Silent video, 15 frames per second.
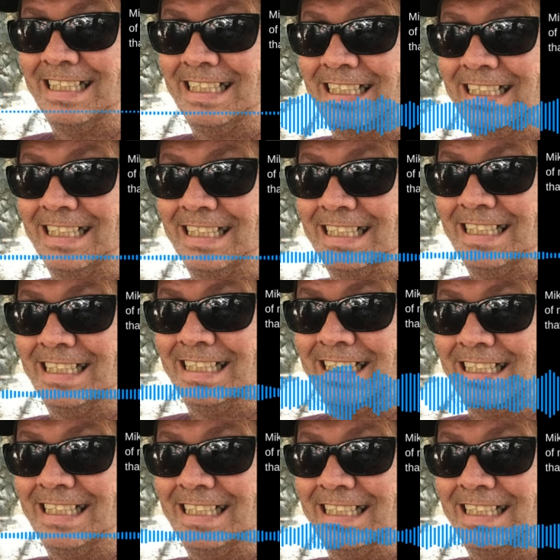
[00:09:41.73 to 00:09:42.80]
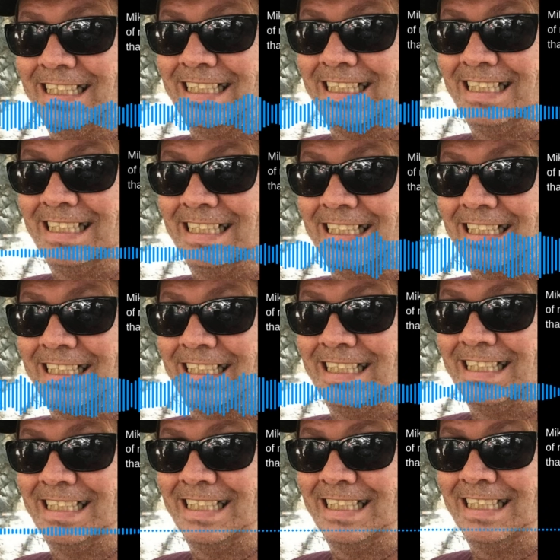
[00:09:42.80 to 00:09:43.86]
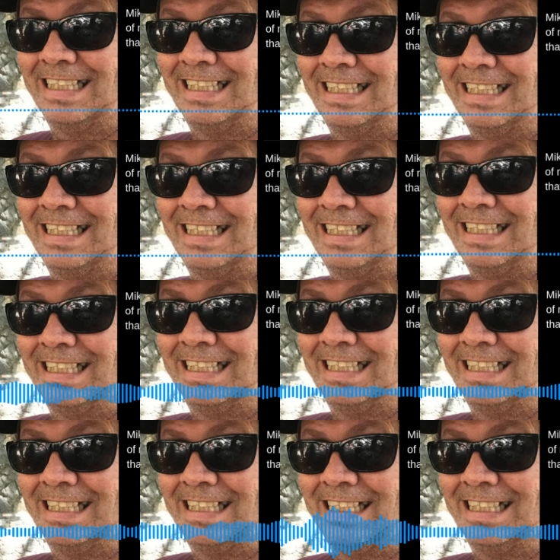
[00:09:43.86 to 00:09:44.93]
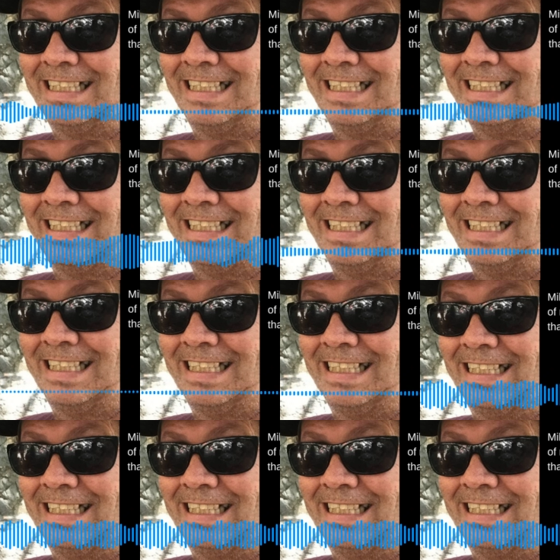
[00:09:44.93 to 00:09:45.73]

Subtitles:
that it's a Schedule 1 drug in the United States.